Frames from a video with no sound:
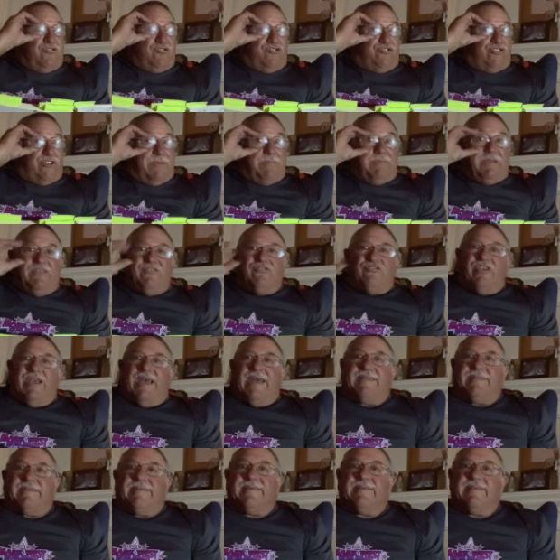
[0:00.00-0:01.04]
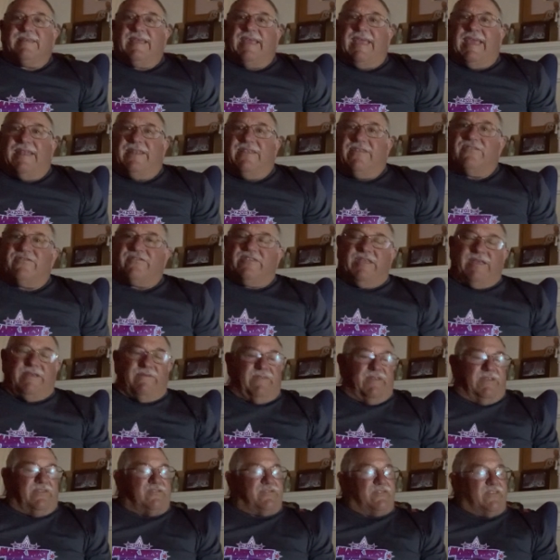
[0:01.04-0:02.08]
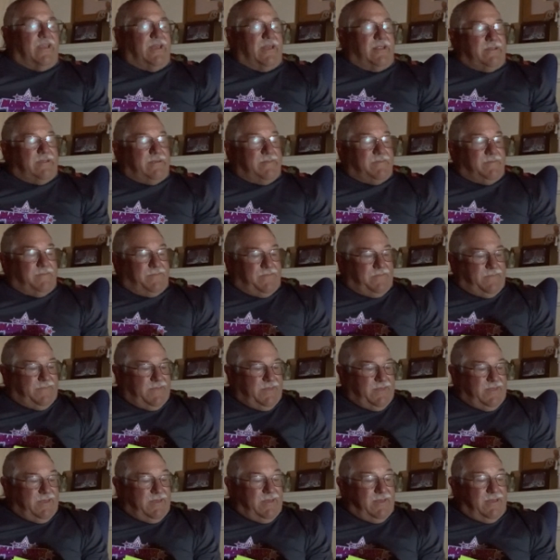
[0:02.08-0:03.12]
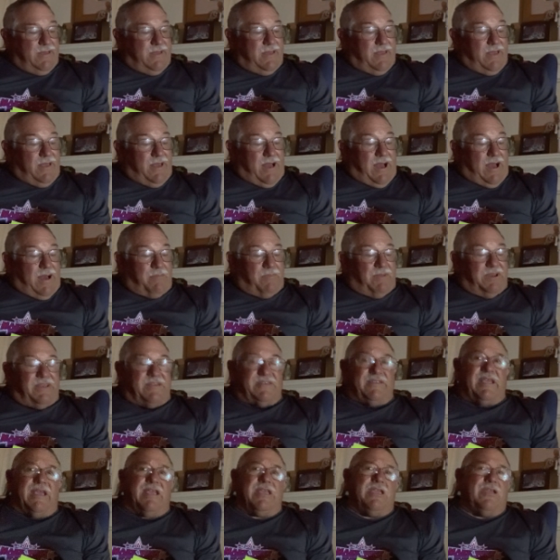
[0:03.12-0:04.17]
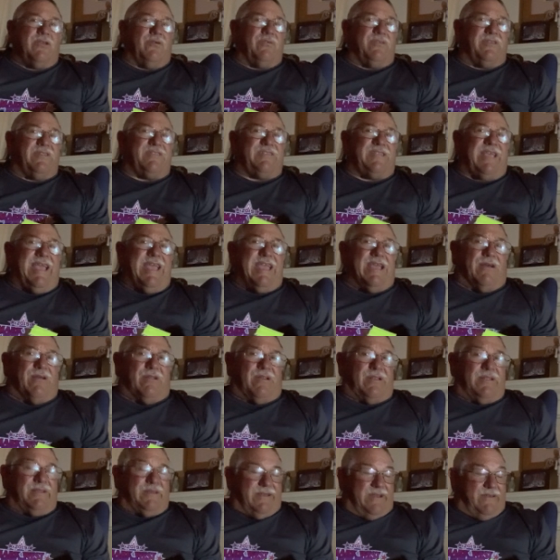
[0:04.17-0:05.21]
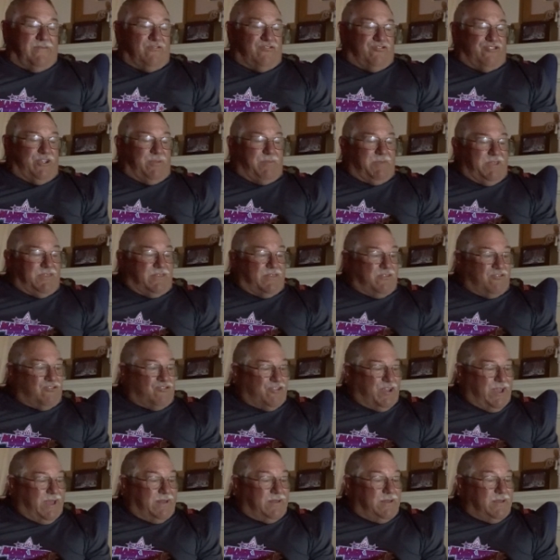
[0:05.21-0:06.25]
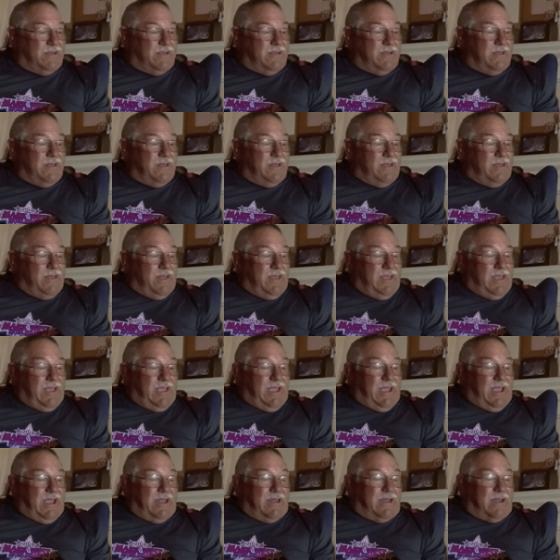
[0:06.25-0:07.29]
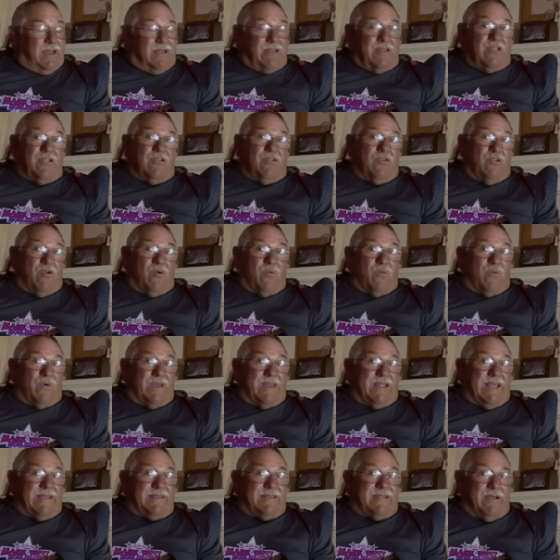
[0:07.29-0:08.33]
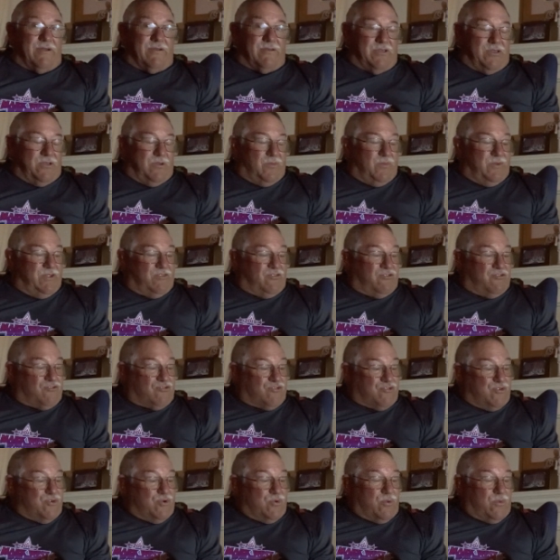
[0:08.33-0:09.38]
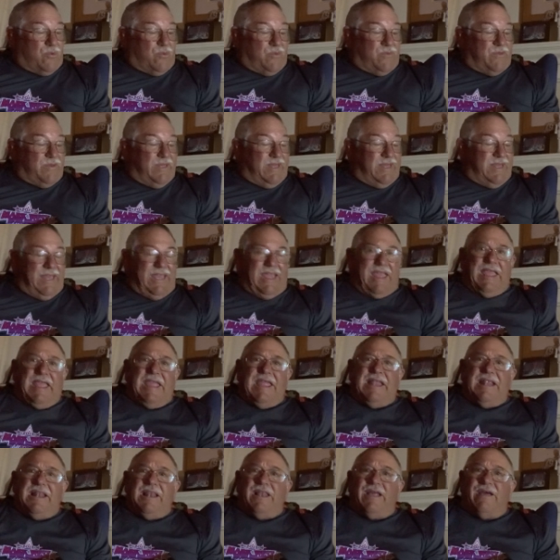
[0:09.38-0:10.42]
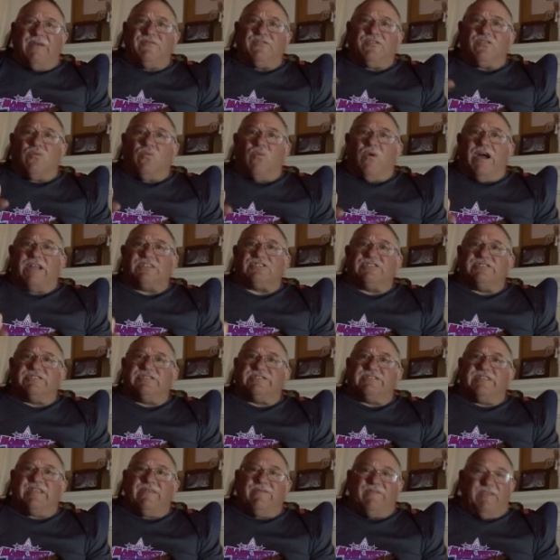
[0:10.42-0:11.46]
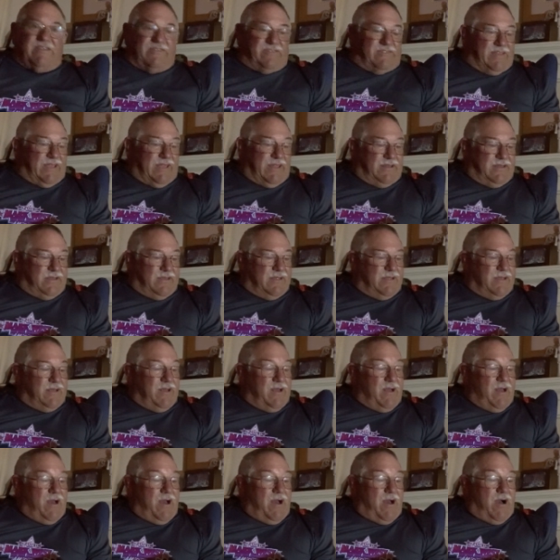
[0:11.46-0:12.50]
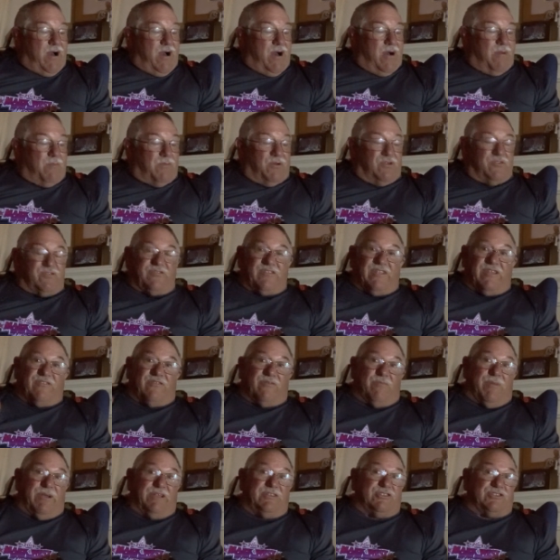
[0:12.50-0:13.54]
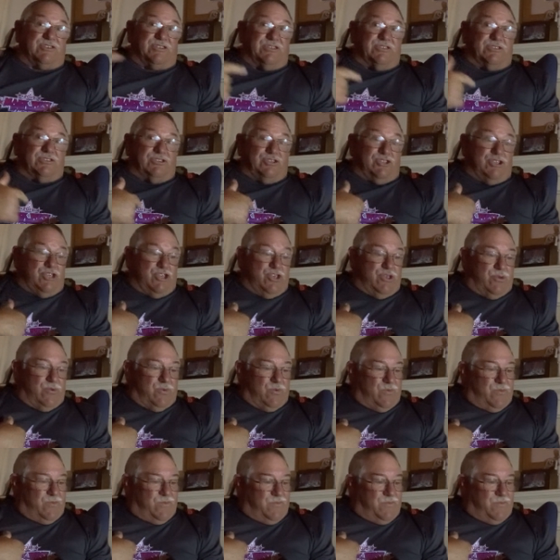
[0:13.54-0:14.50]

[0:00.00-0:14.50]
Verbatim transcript: Jimmy Jet and his TV set. I'm going to tell you the tale of Jimmy the Jet. And you know what I tell you is true. He loved to watch his TV set almost as much as you.